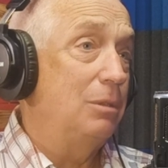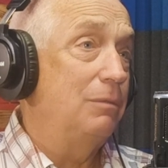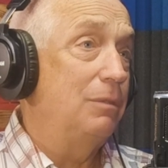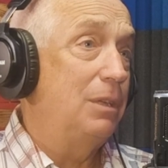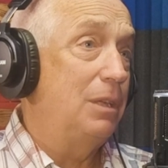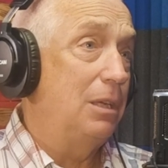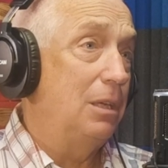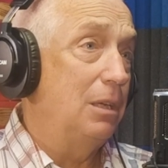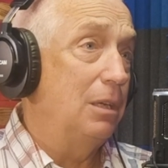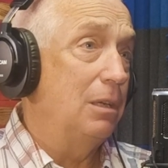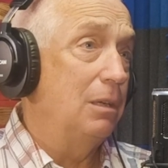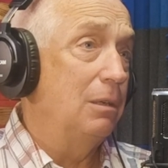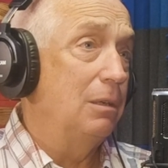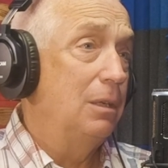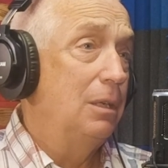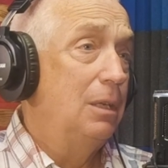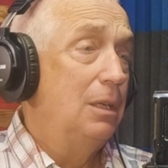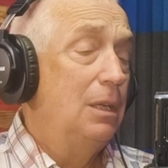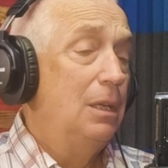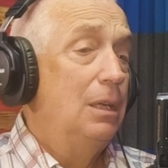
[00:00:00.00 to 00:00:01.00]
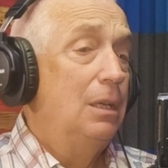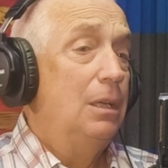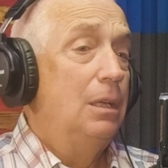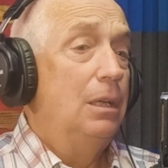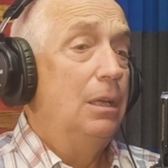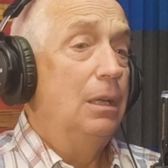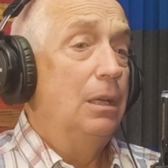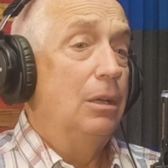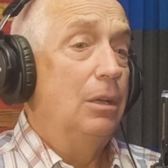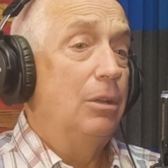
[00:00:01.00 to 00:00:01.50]
of care.
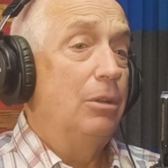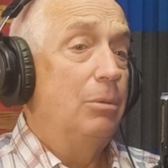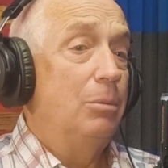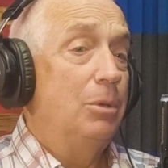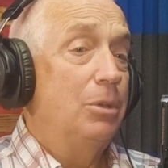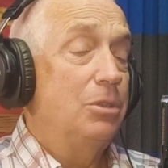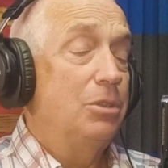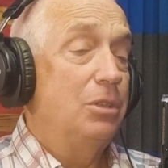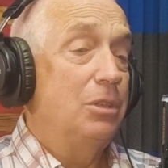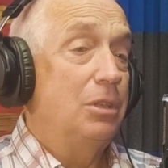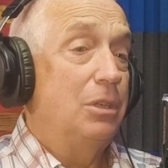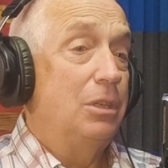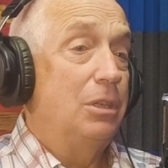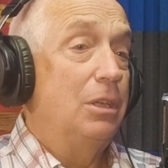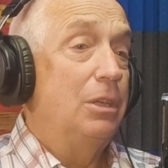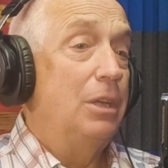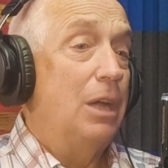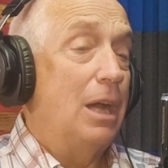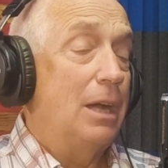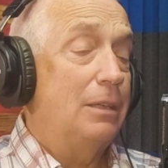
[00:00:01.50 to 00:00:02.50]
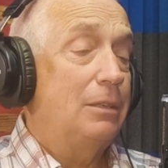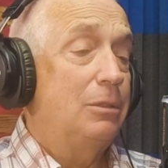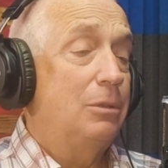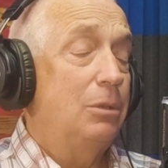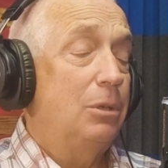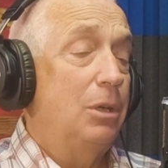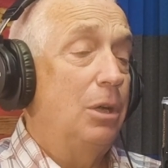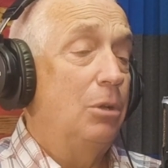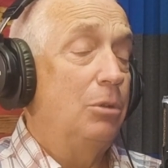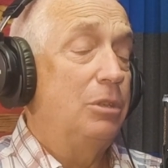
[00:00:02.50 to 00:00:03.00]
In other words, the
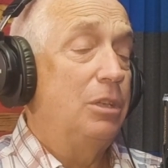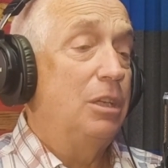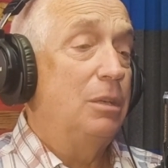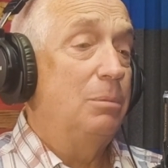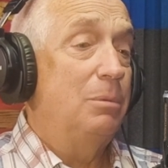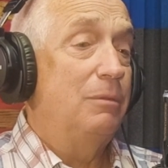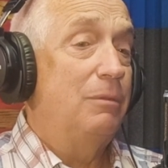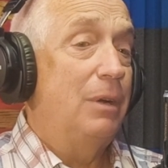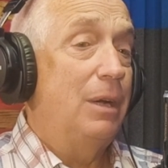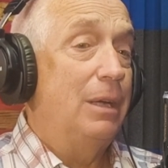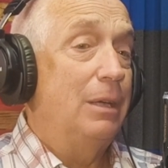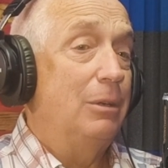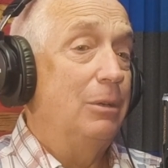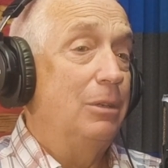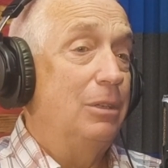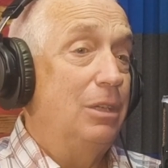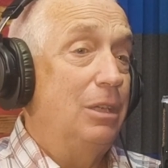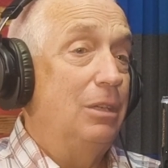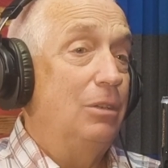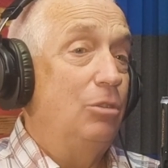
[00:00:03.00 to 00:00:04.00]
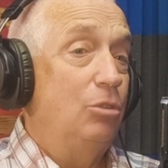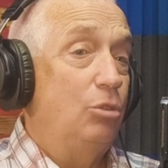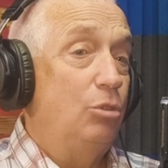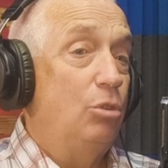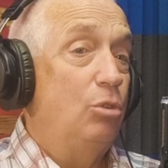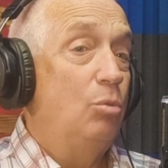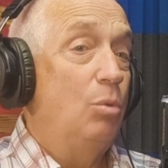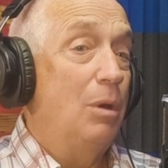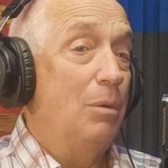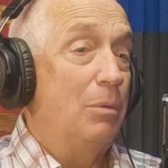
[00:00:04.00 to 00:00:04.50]
doctor or healthcare provider didn't
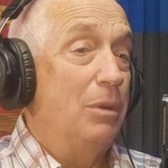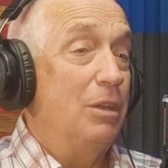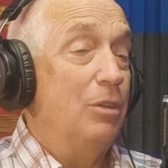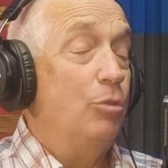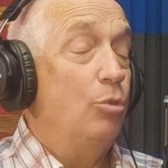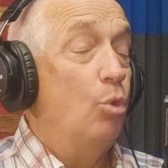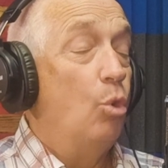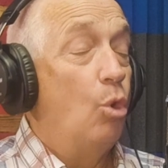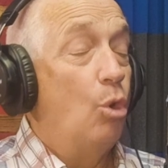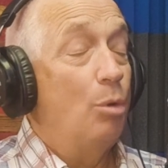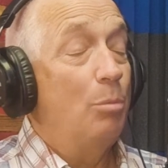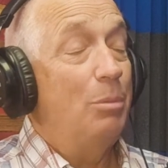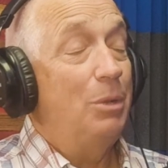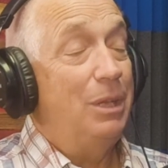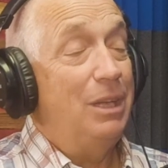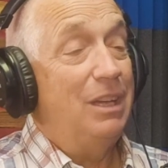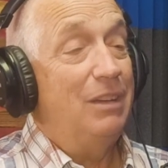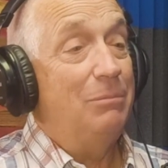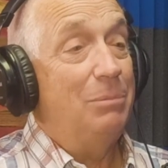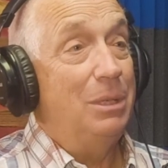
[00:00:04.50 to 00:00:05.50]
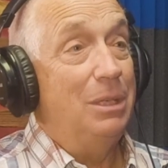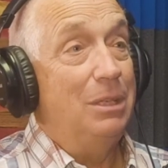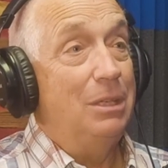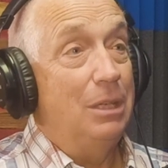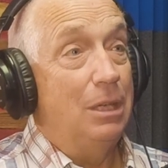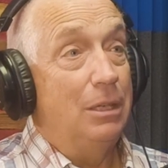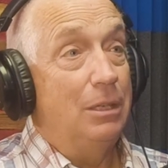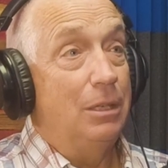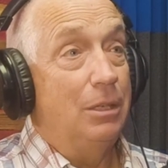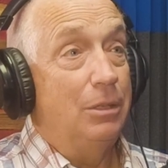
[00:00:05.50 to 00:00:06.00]
do what would normally have been
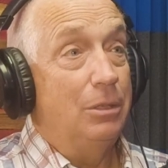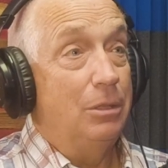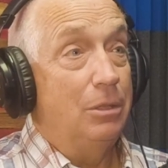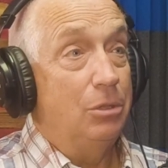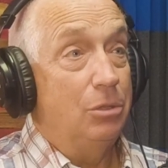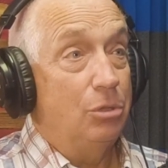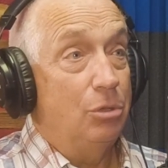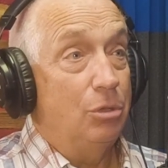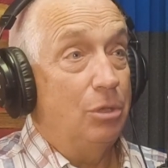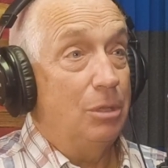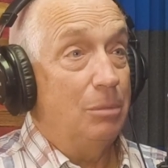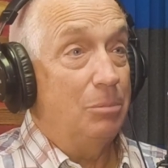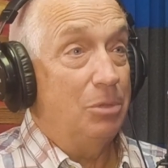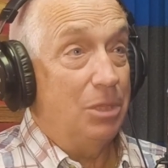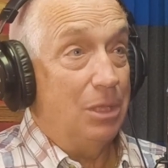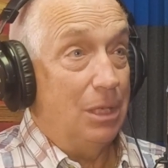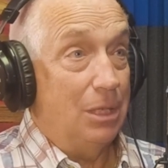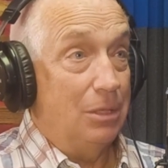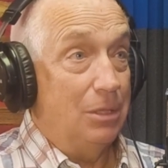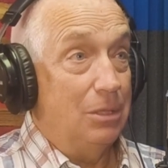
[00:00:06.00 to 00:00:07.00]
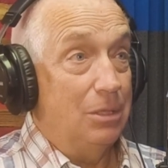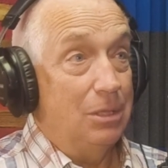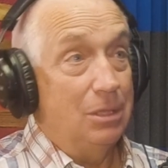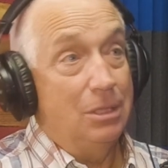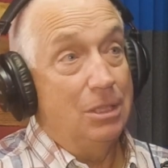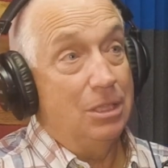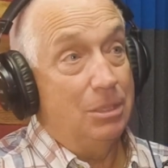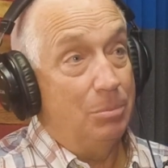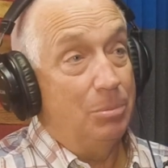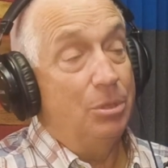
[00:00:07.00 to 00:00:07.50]
done under the circumstances in
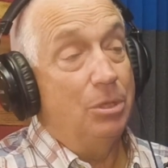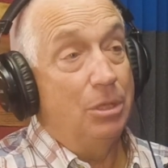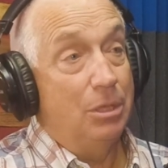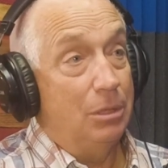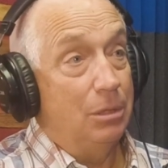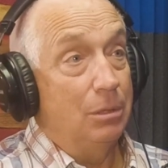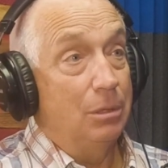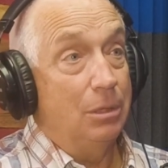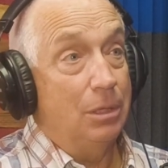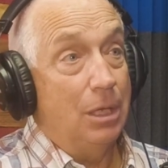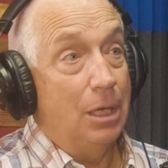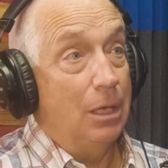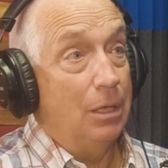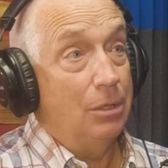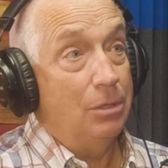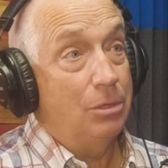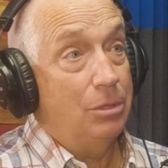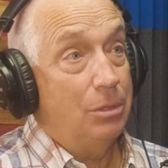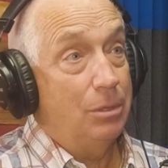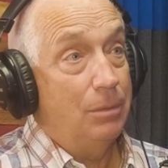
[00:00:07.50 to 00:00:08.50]
this particular case.